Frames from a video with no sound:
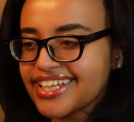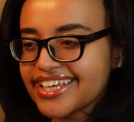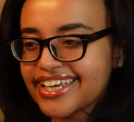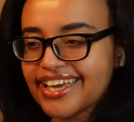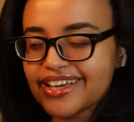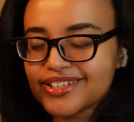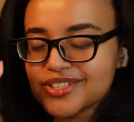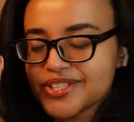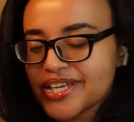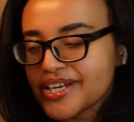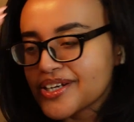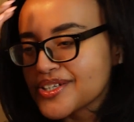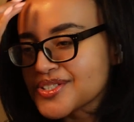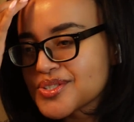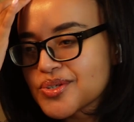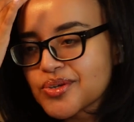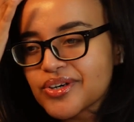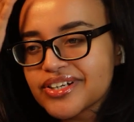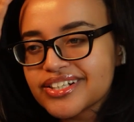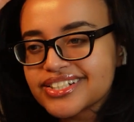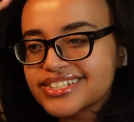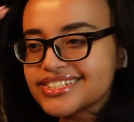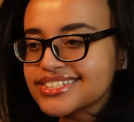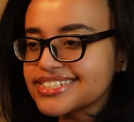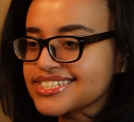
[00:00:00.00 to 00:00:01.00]
like
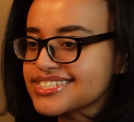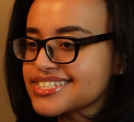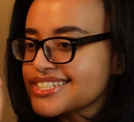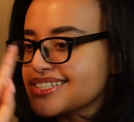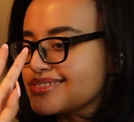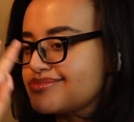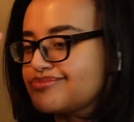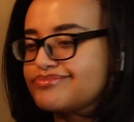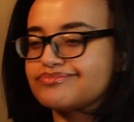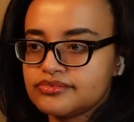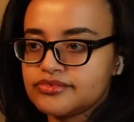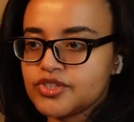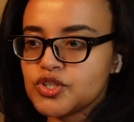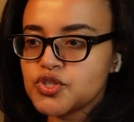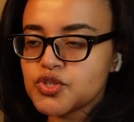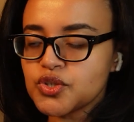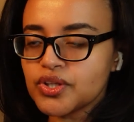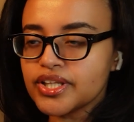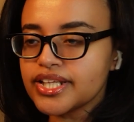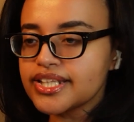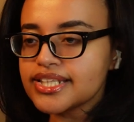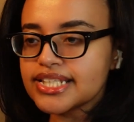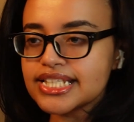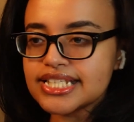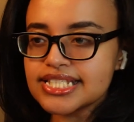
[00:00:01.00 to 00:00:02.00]
territories.
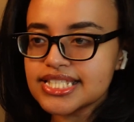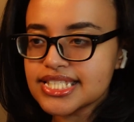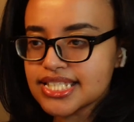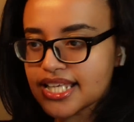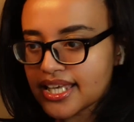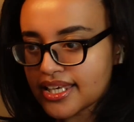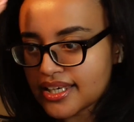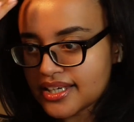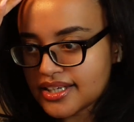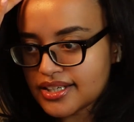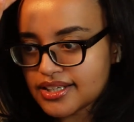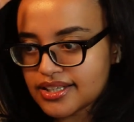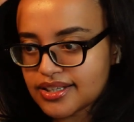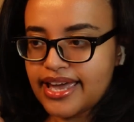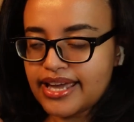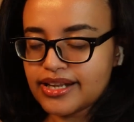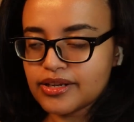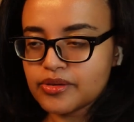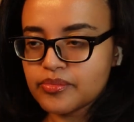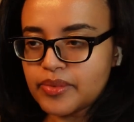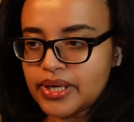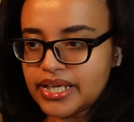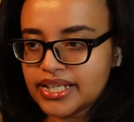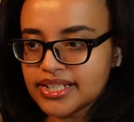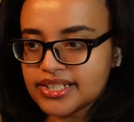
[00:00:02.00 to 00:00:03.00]
Usually in these like
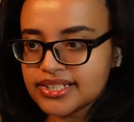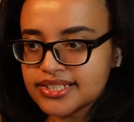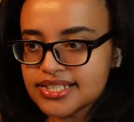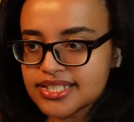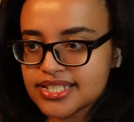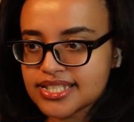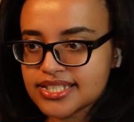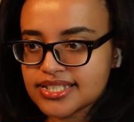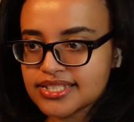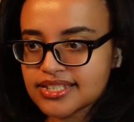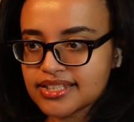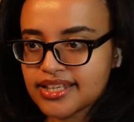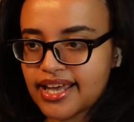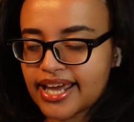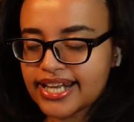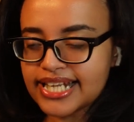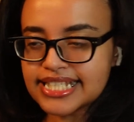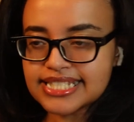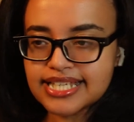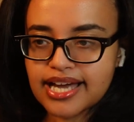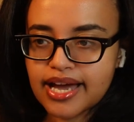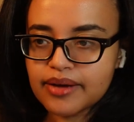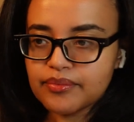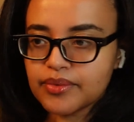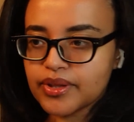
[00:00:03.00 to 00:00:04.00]
animes,
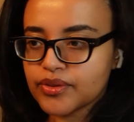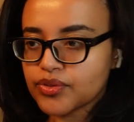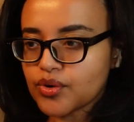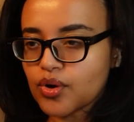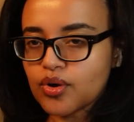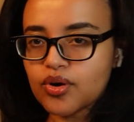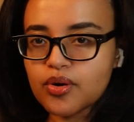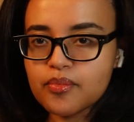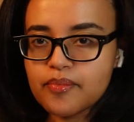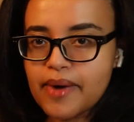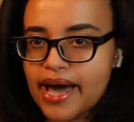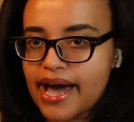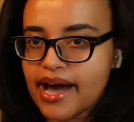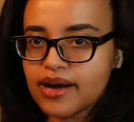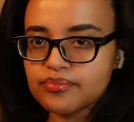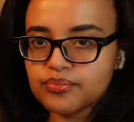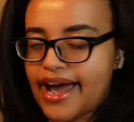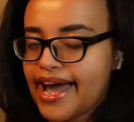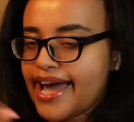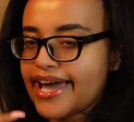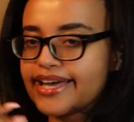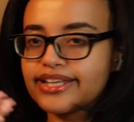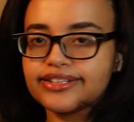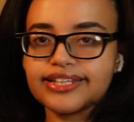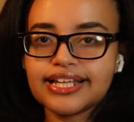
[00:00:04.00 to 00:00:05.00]
anytime they throw a map,
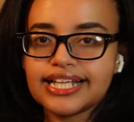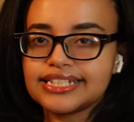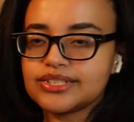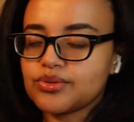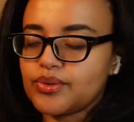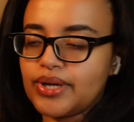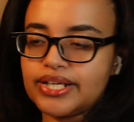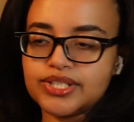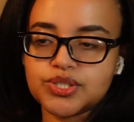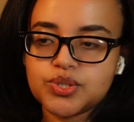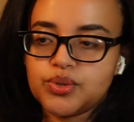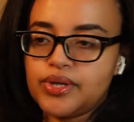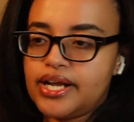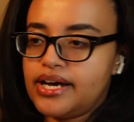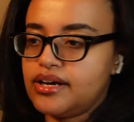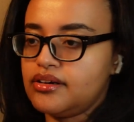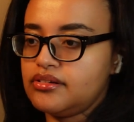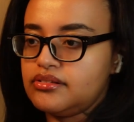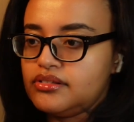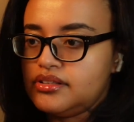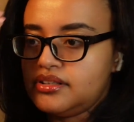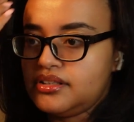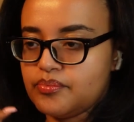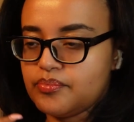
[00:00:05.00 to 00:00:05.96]
that's when I tune out.